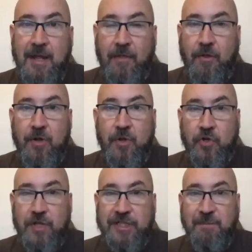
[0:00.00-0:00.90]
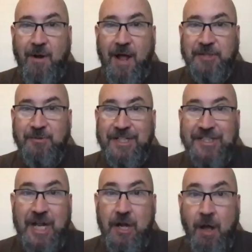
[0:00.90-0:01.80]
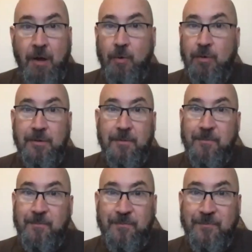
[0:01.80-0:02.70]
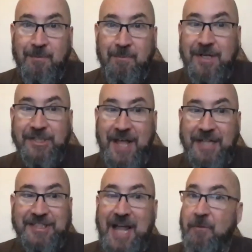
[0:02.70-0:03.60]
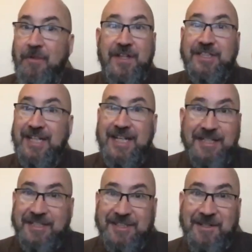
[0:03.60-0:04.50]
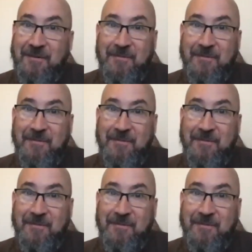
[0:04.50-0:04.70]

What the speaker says: And they're usually surprised when I say no, because that's not what this is.